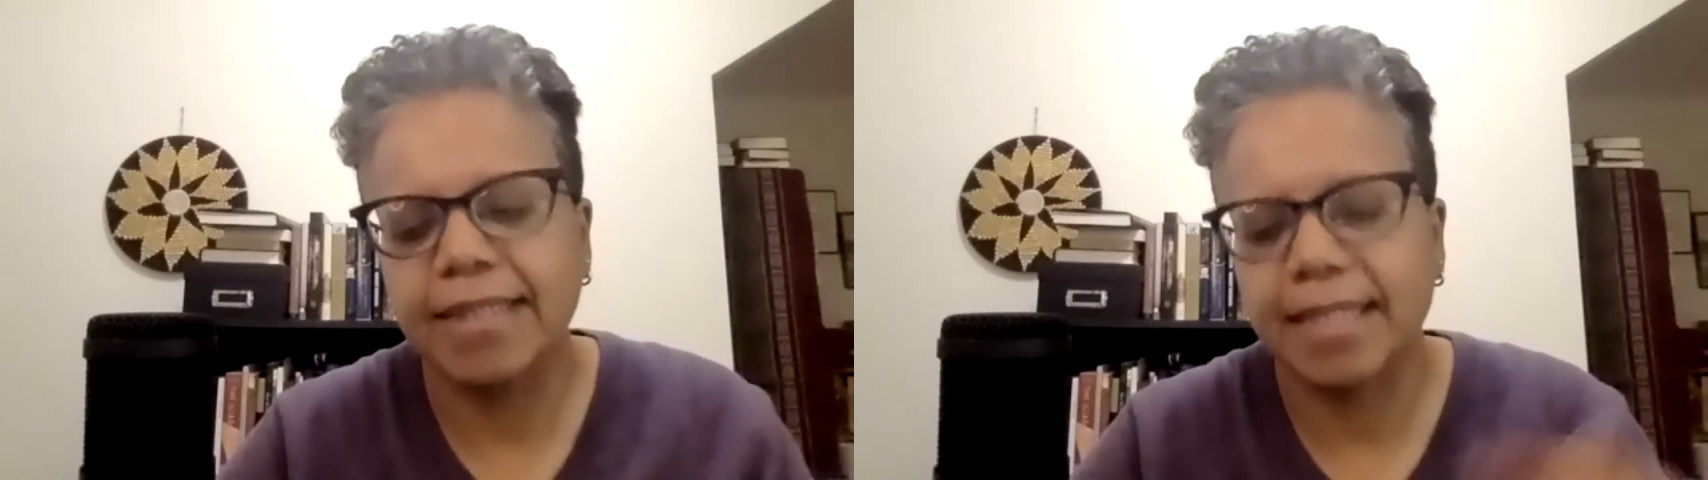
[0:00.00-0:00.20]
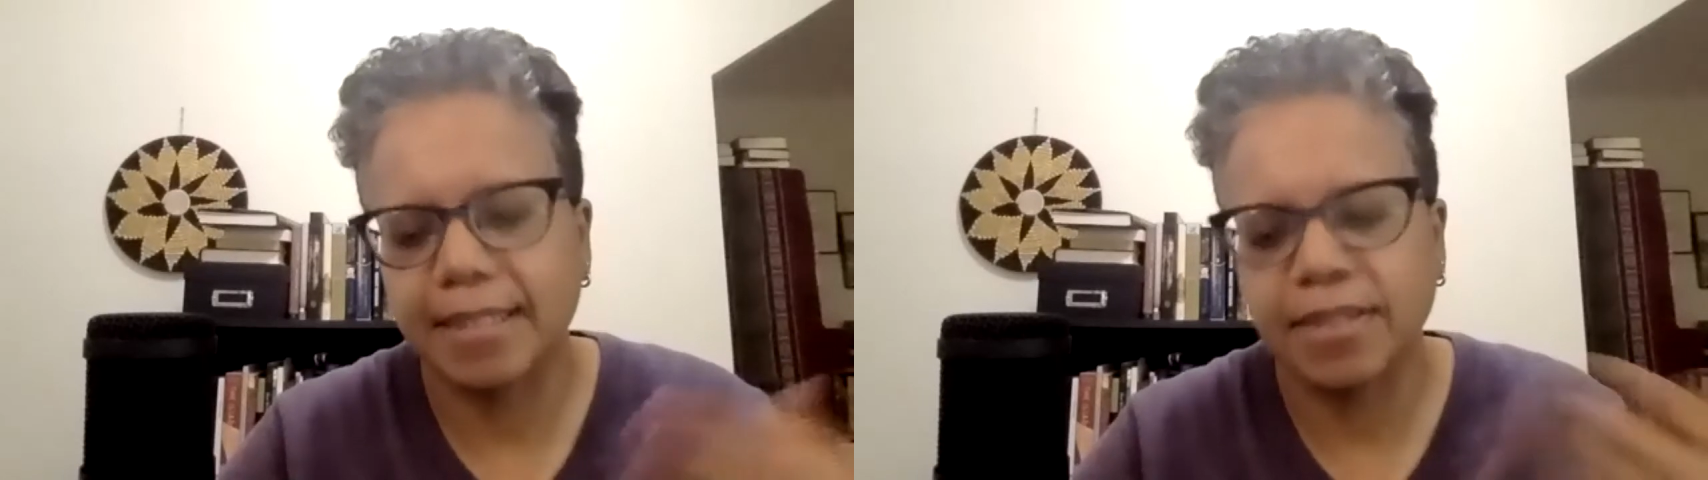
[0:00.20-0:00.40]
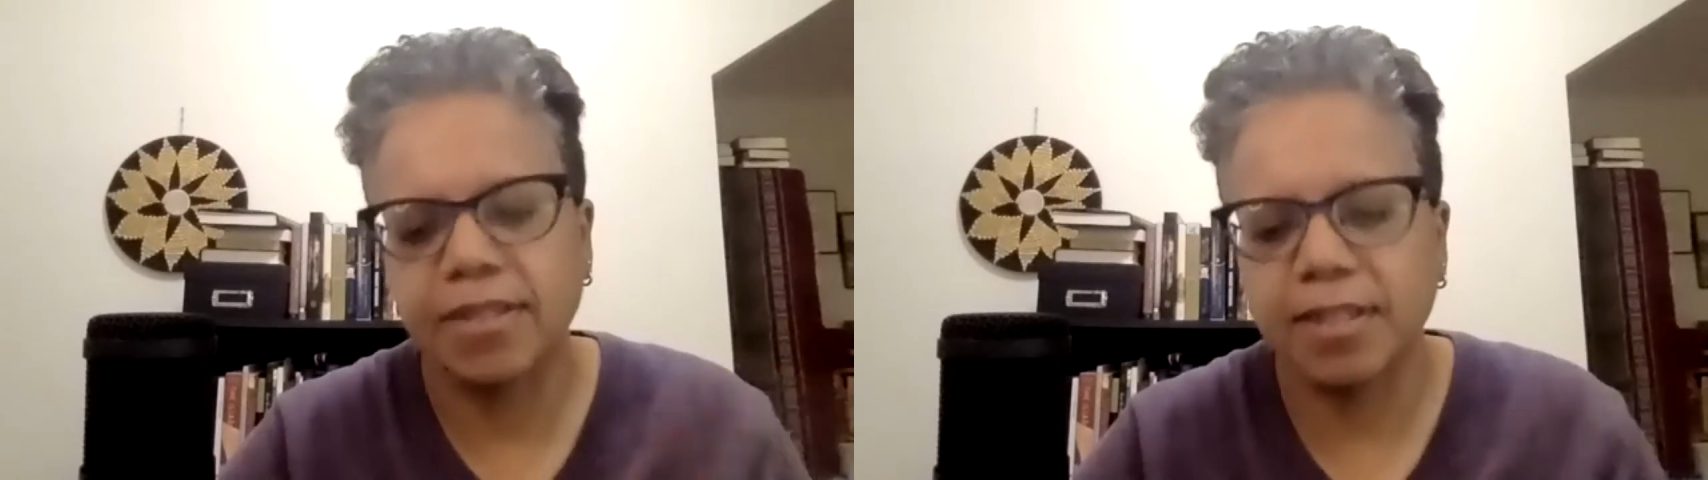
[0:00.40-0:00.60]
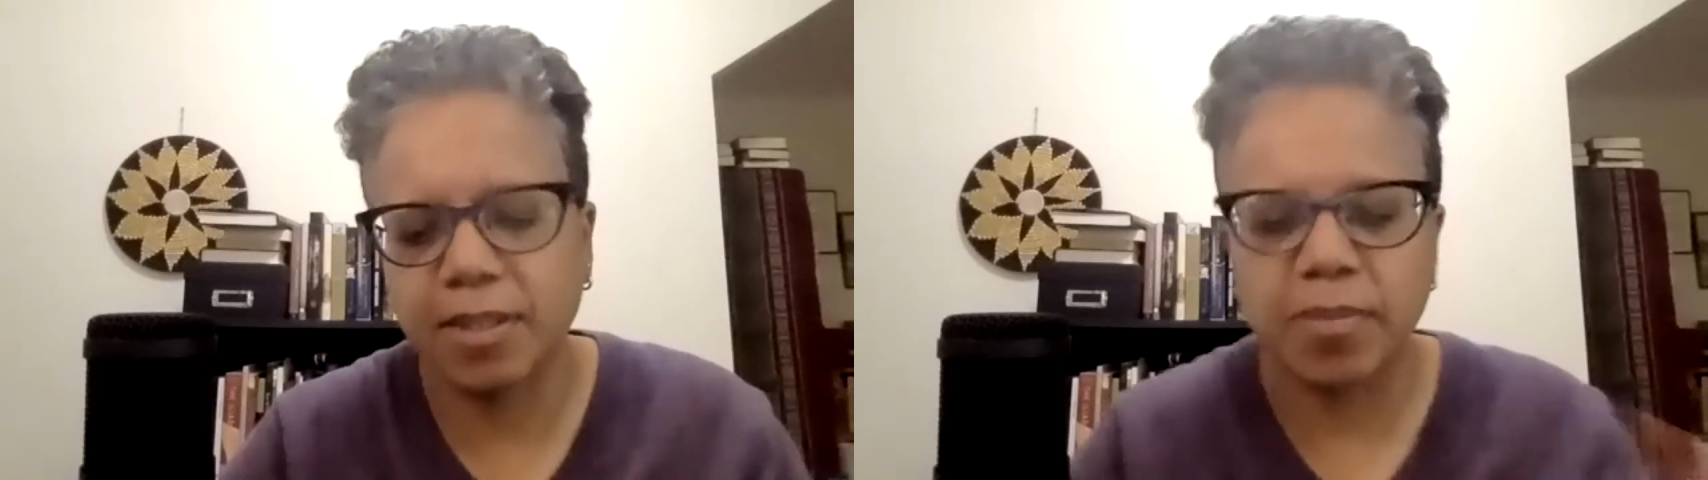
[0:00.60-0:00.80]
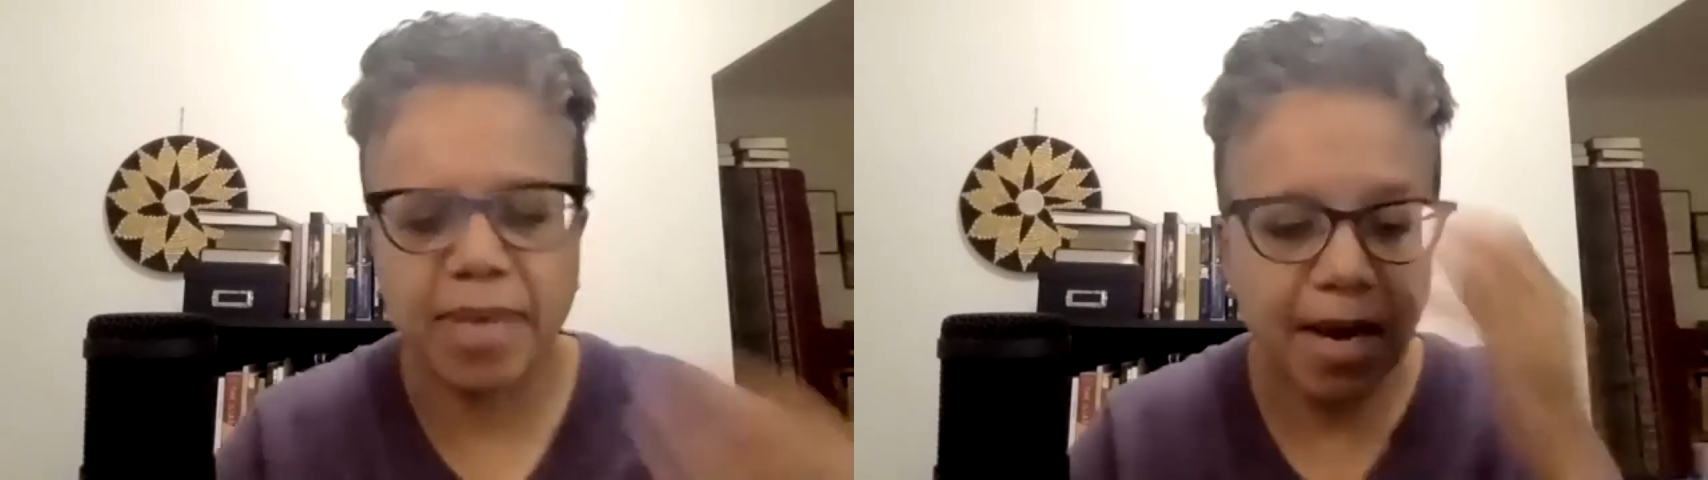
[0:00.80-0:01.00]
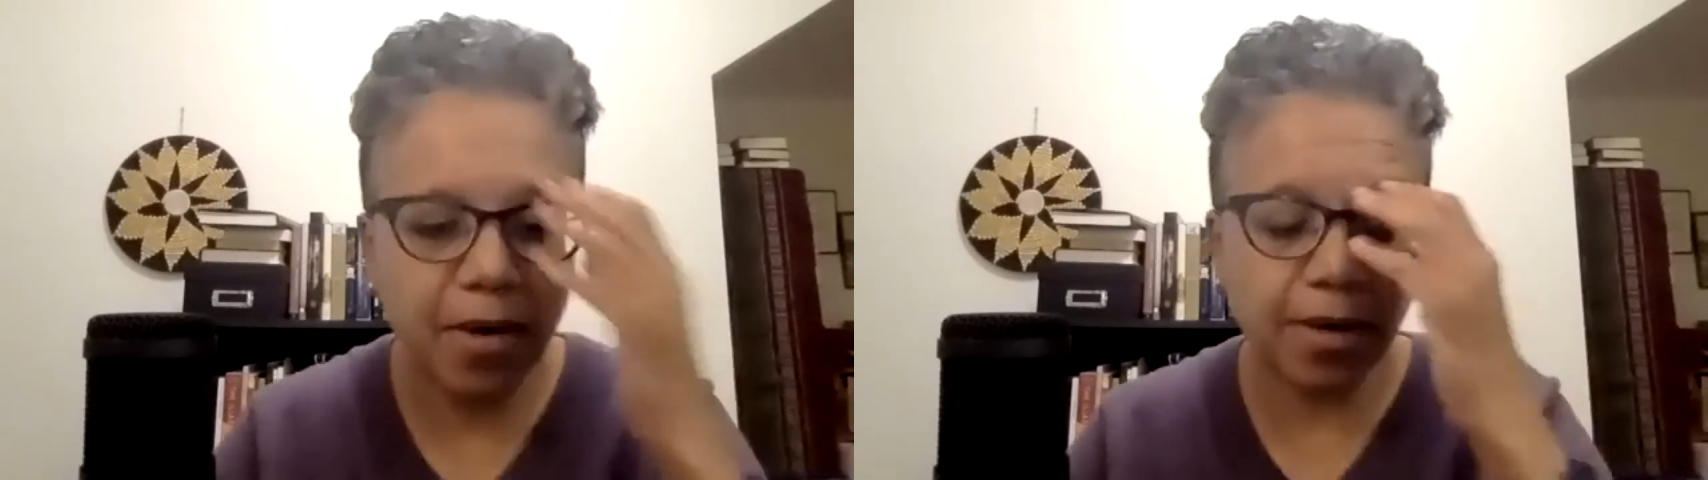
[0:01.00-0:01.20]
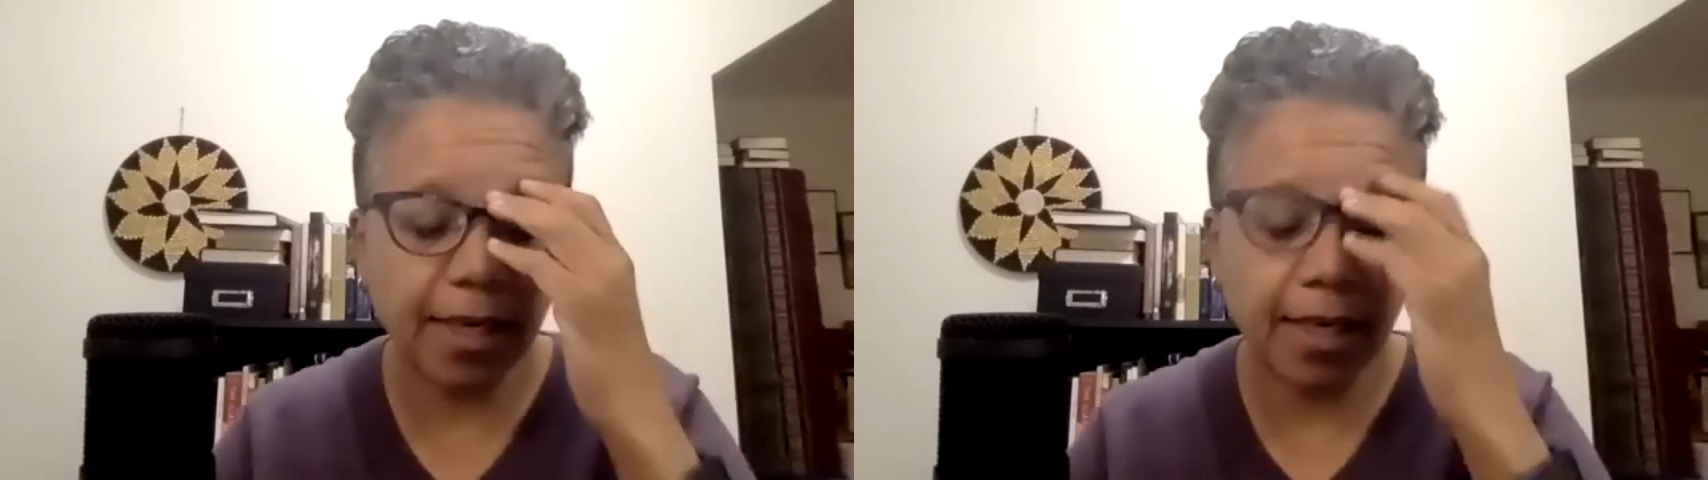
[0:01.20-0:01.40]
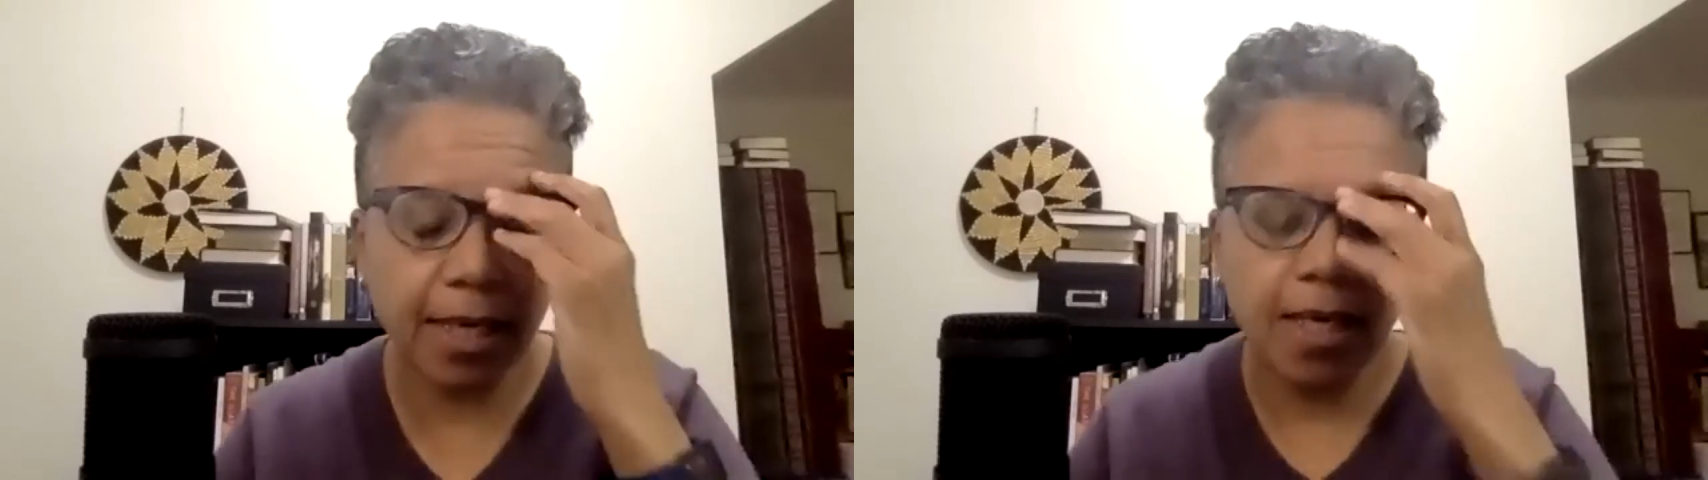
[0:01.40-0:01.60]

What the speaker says: that is disempowering.